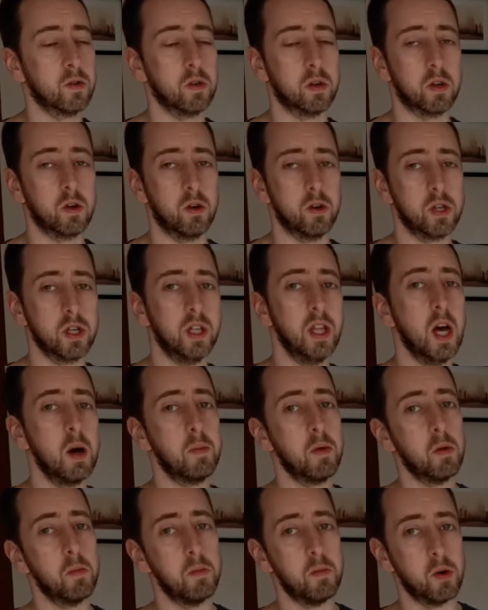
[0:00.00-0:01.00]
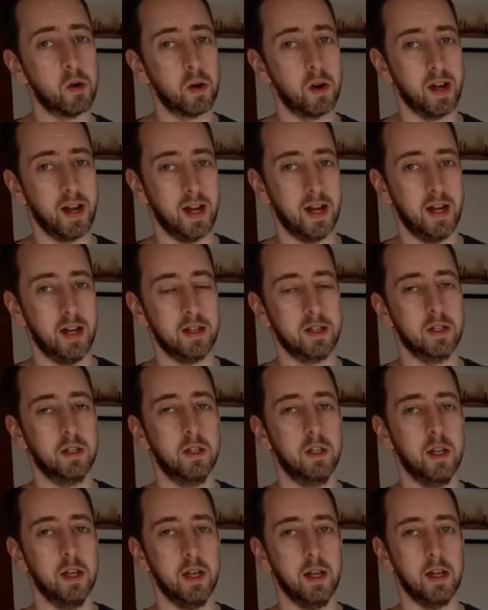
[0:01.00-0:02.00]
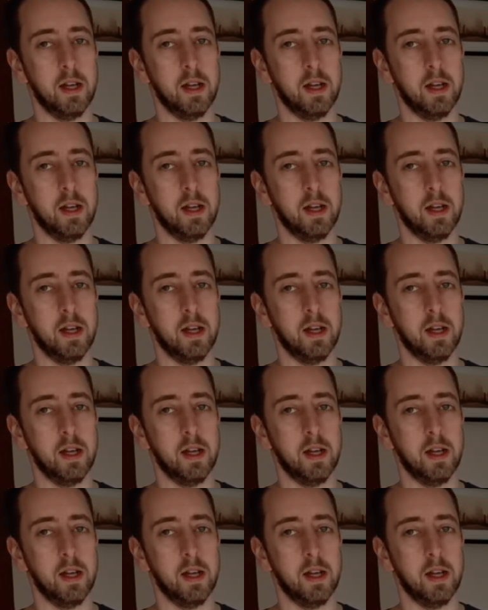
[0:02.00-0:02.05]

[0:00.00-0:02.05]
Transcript: going to cause you a little bit more hassle